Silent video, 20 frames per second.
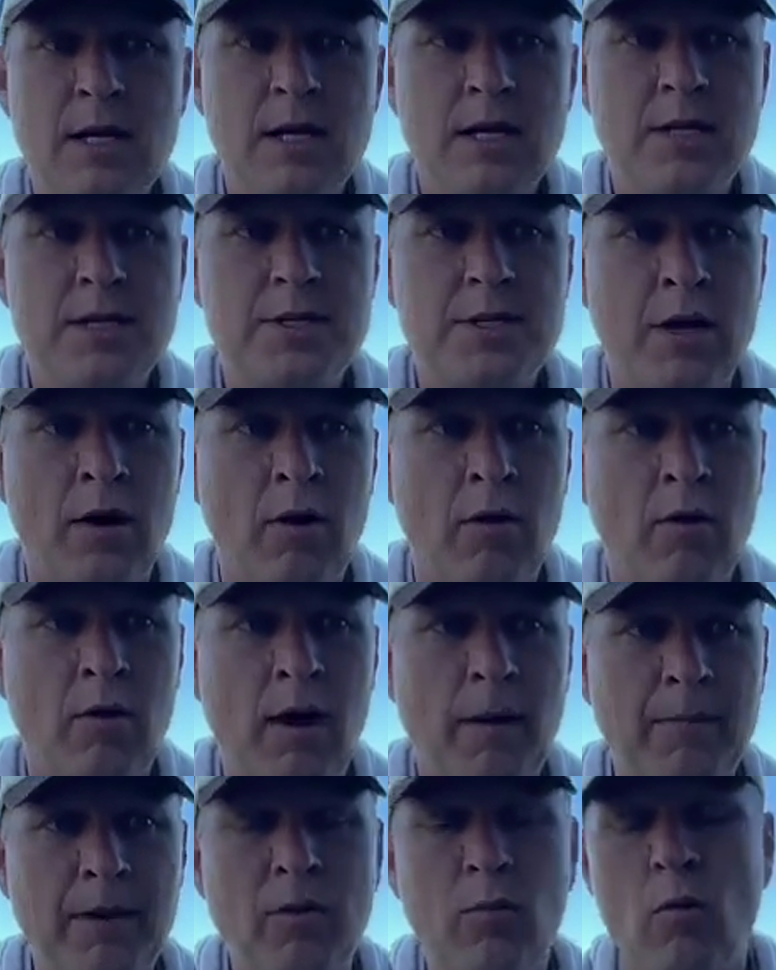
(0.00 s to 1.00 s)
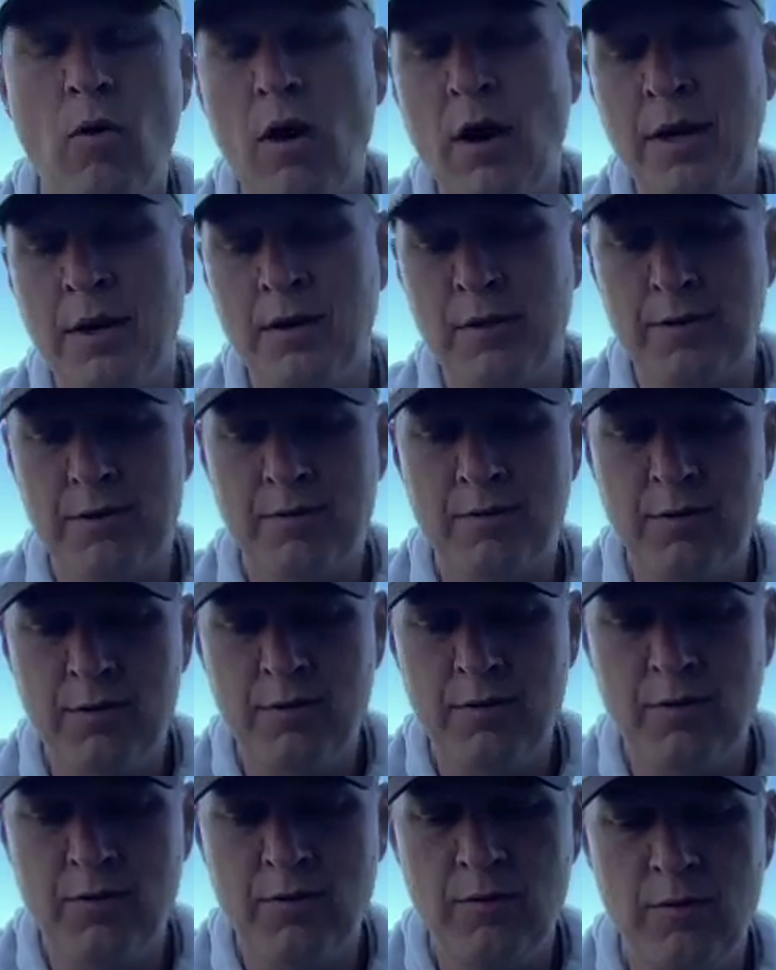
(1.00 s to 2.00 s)
So I'm going to walk you
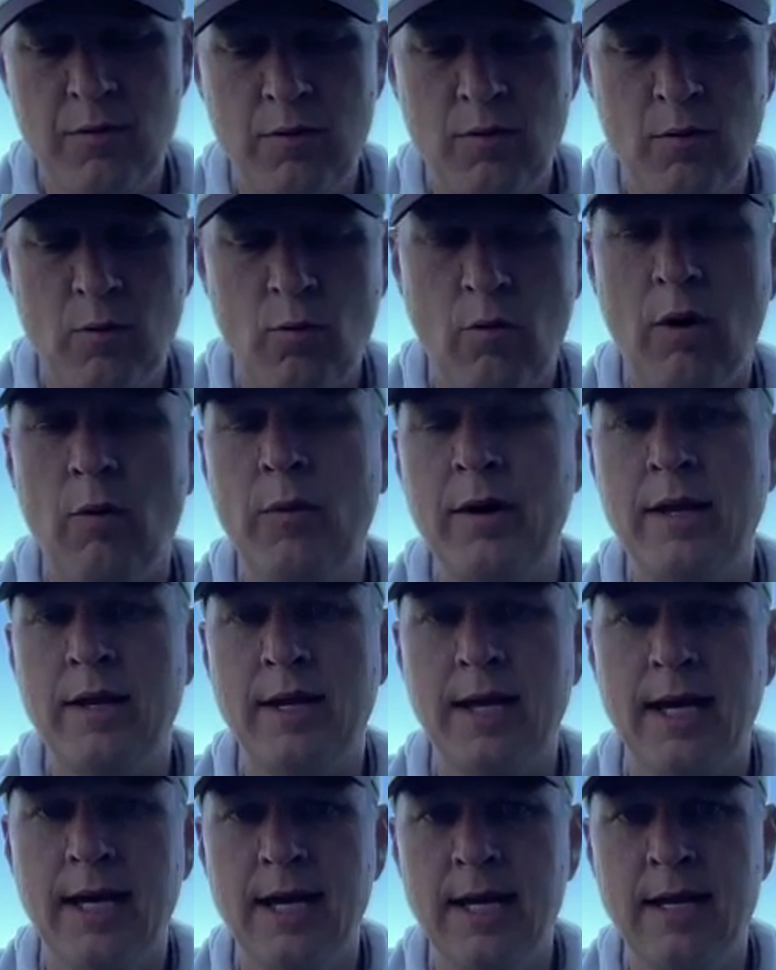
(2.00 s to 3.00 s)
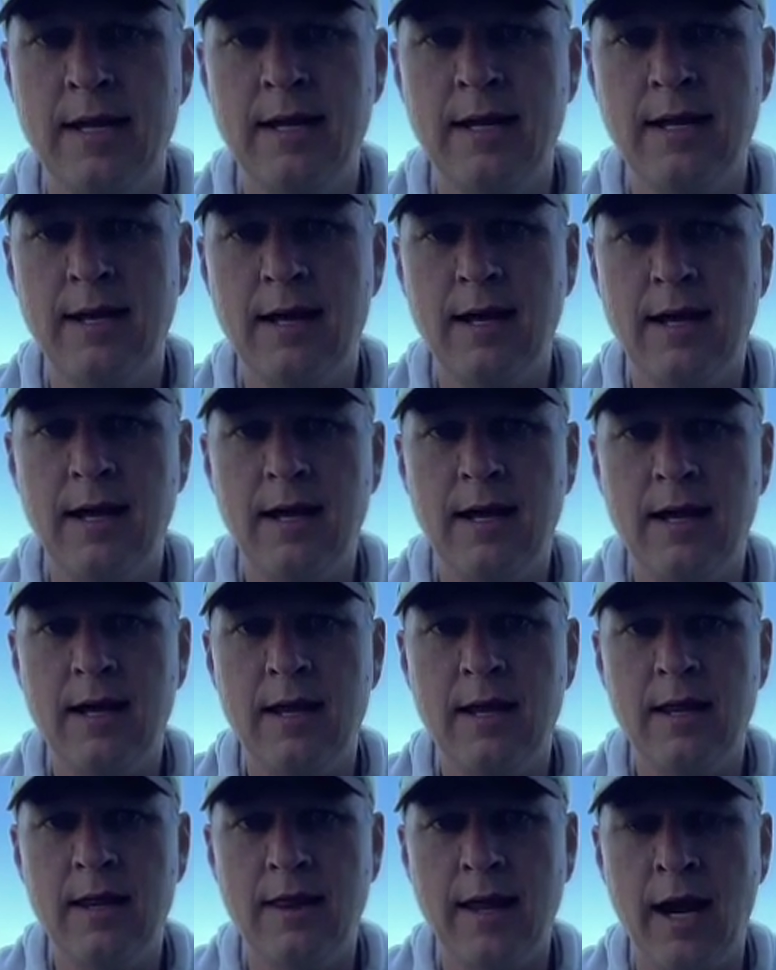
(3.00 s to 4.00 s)
through what we did
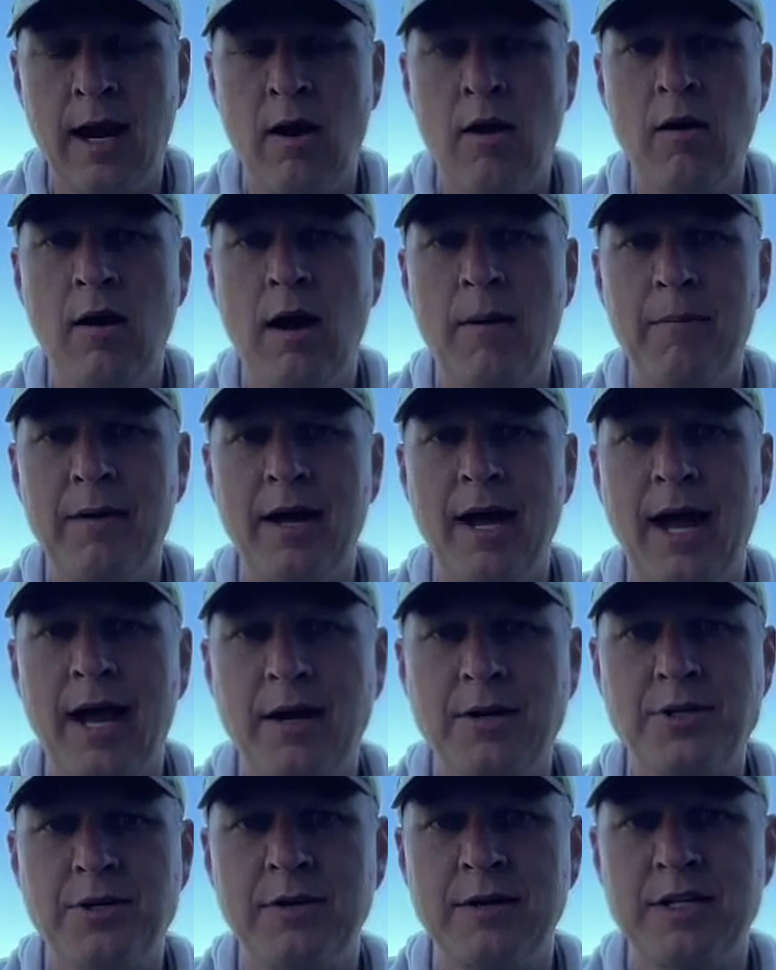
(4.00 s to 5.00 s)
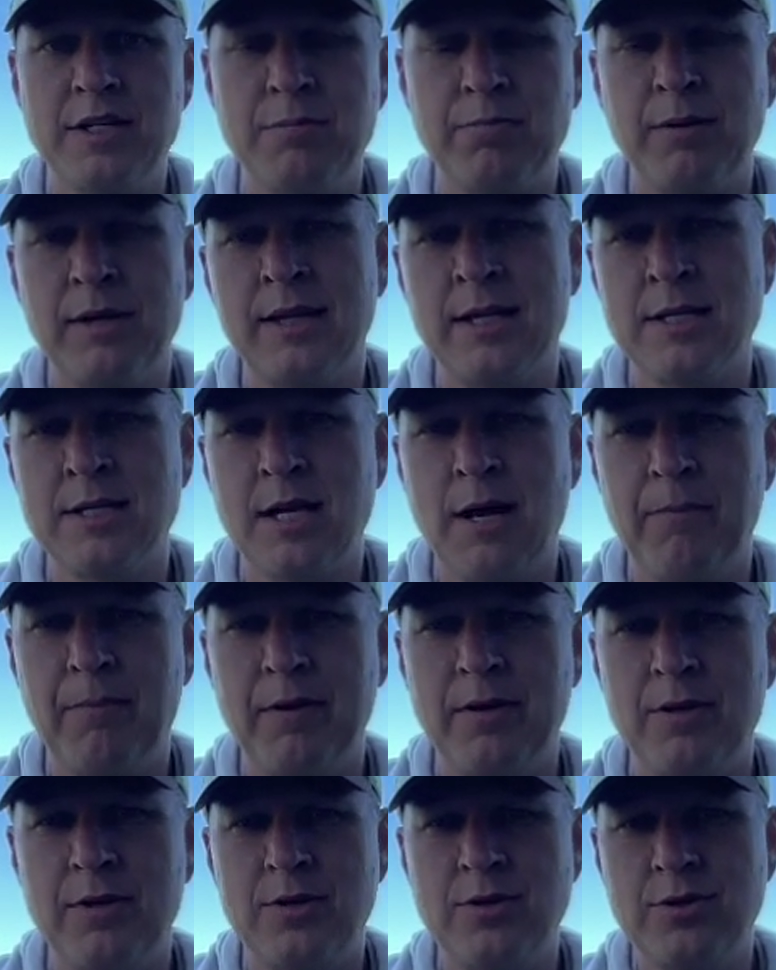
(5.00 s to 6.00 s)
there. I'm going to actually split this up
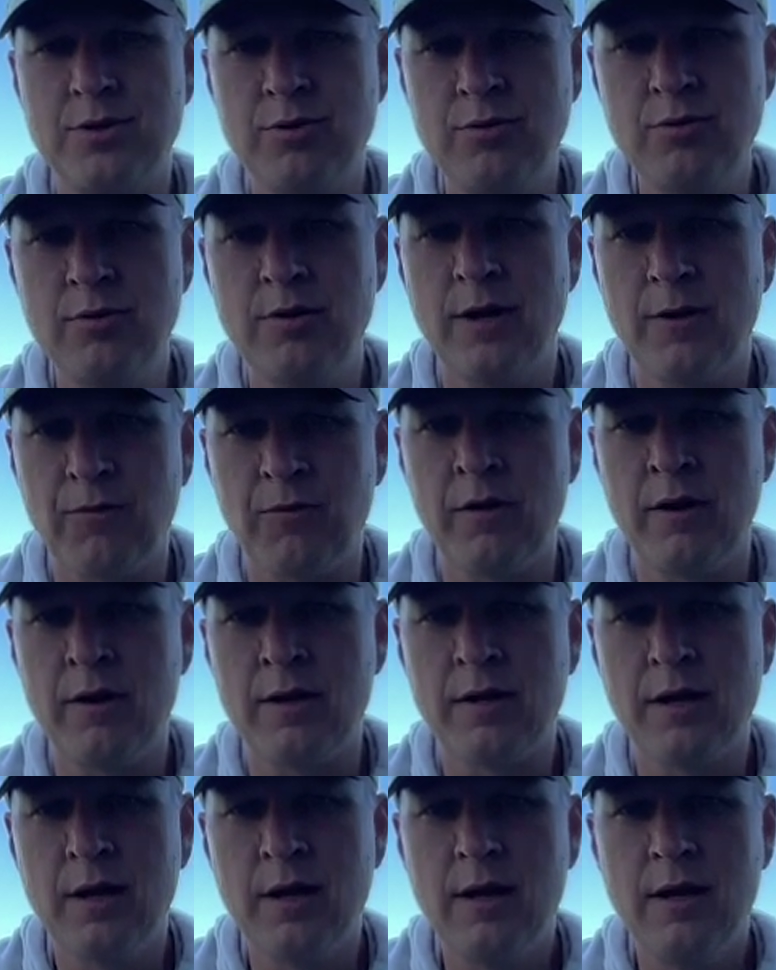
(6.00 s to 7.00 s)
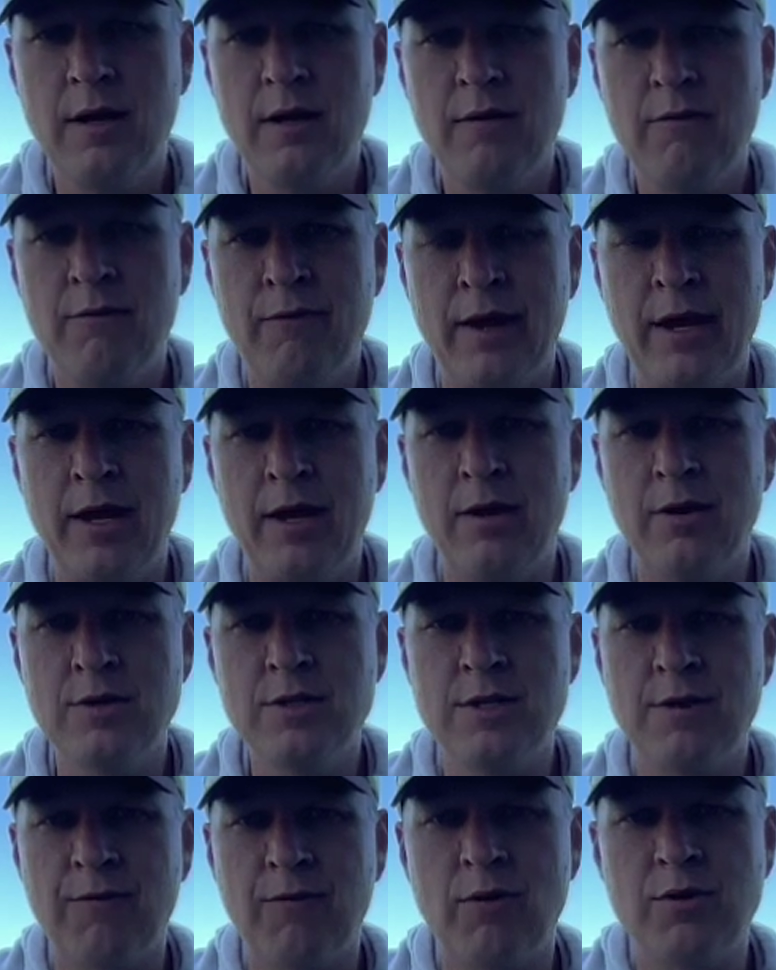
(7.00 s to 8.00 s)
into two different
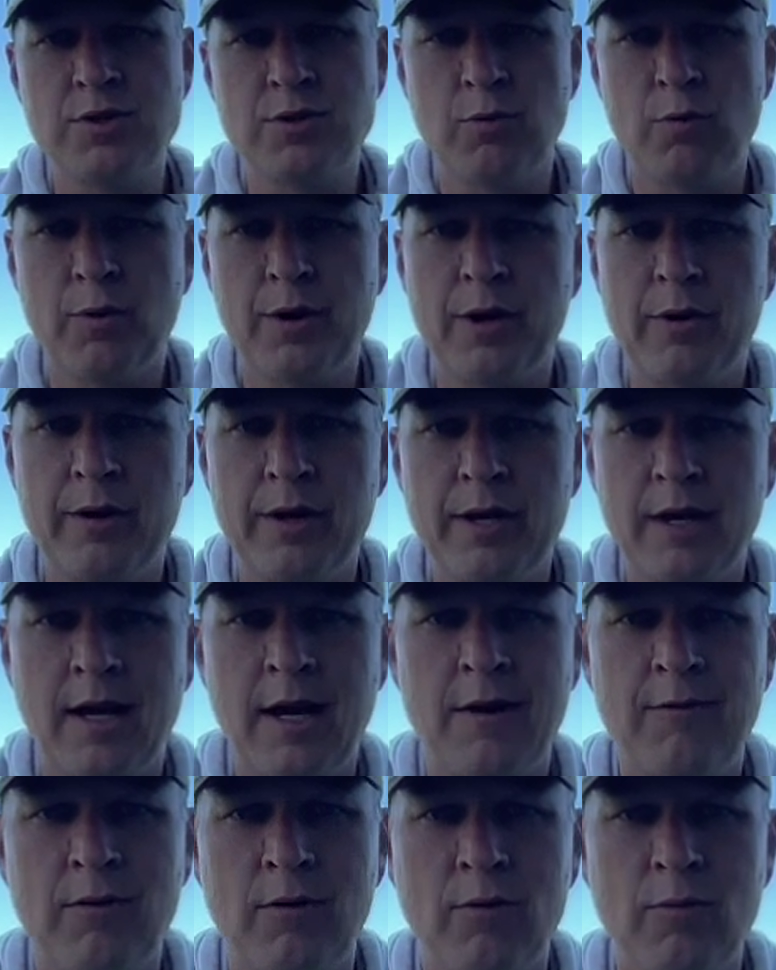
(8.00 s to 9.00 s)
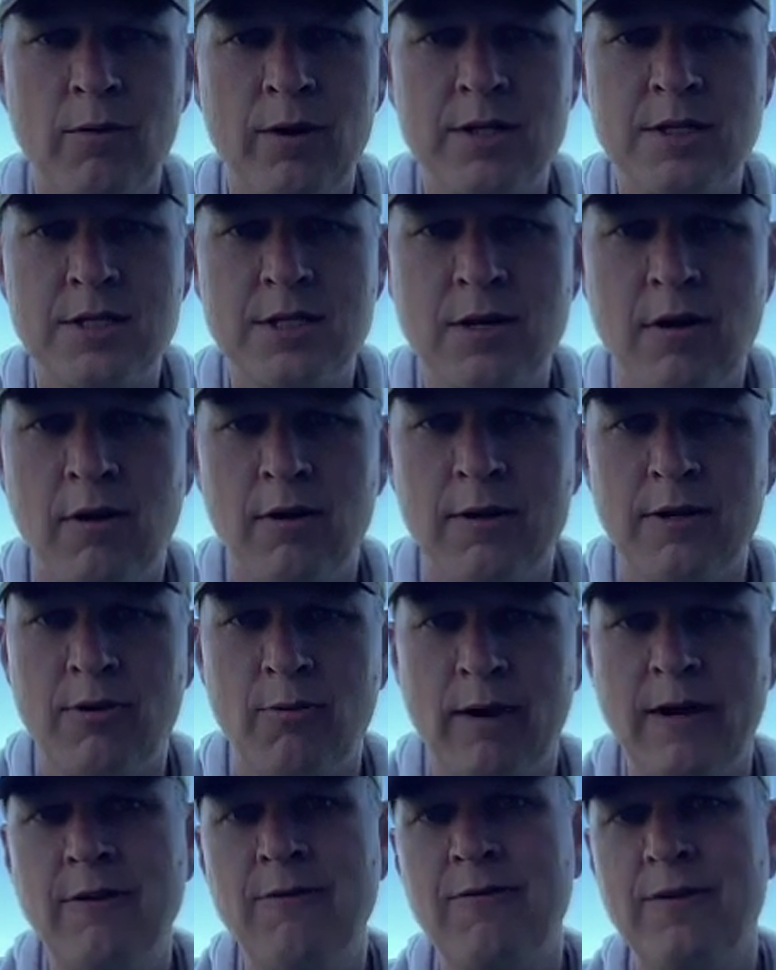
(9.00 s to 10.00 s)
videos. The first one, we're going to cover what's called
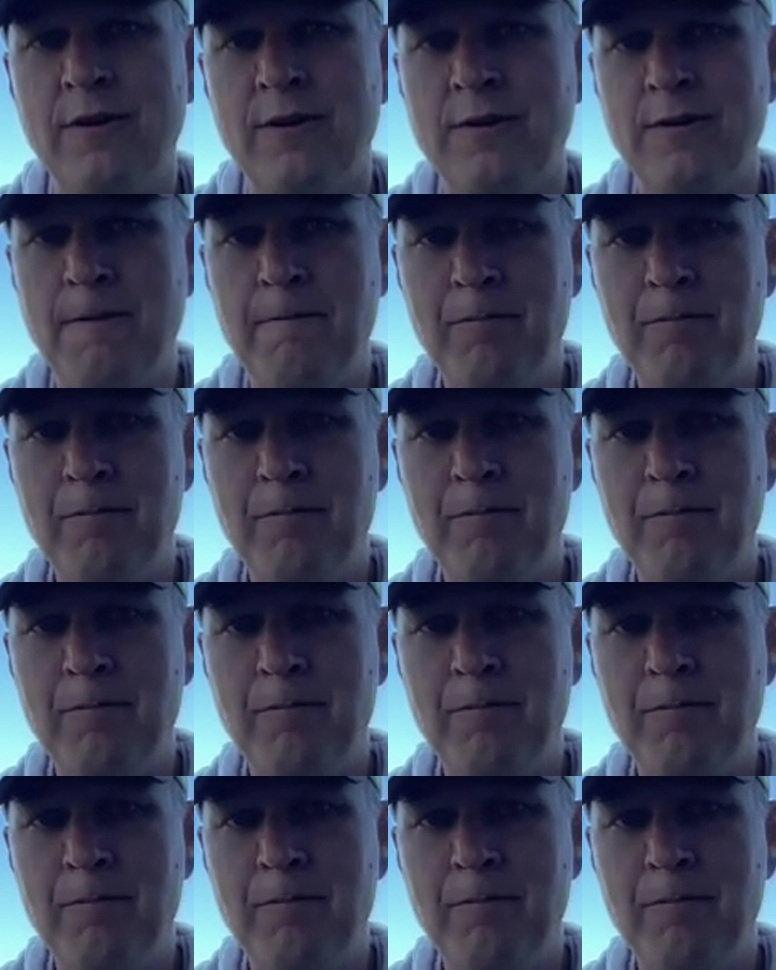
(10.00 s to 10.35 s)
Greenfield